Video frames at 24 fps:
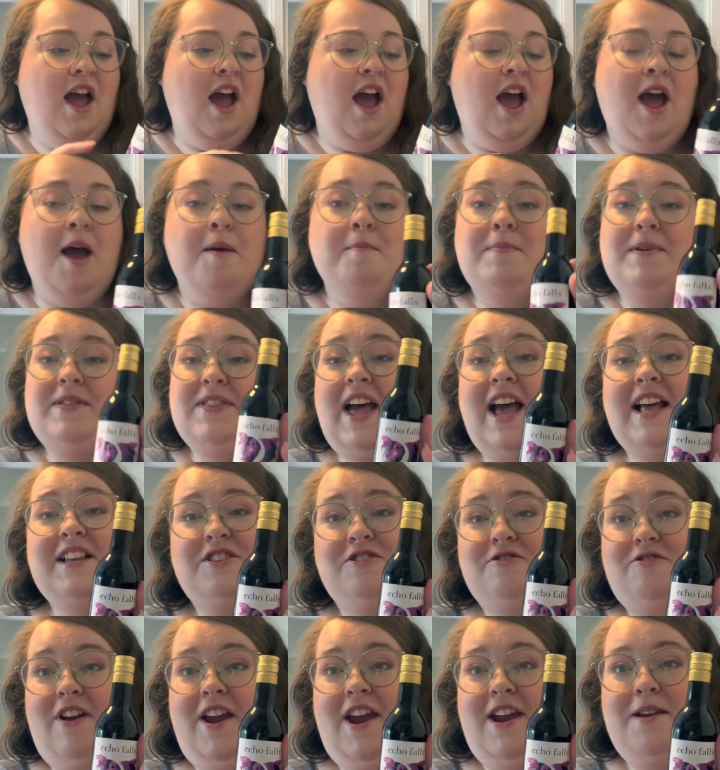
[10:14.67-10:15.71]
Um, but that's
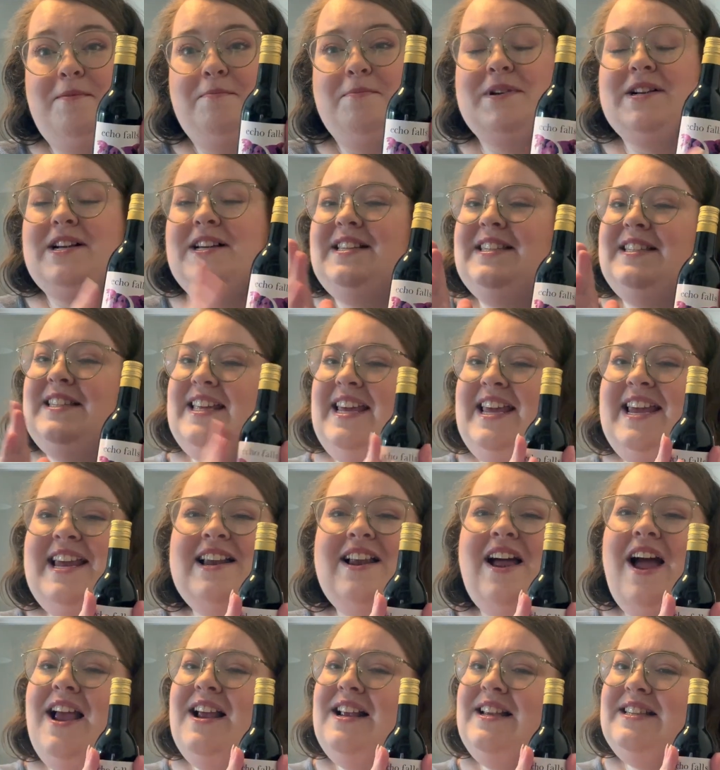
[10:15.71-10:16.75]
great because he
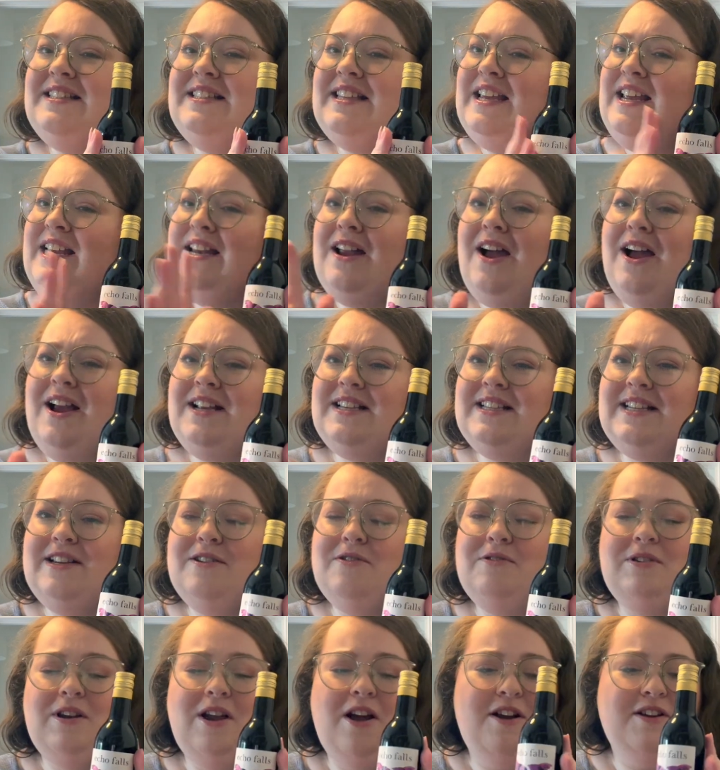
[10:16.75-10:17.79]
likes he likes a little
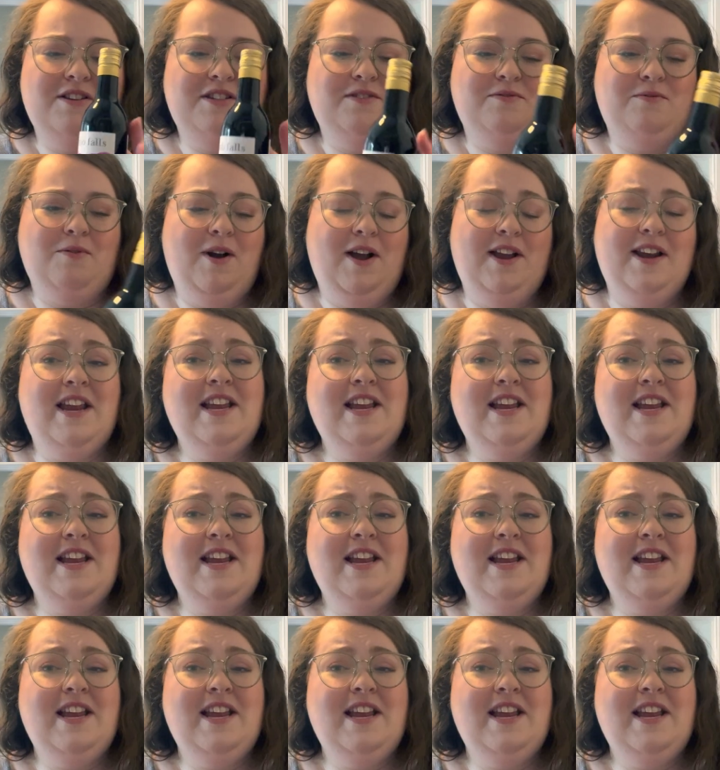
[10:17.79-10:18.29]
glass of wine.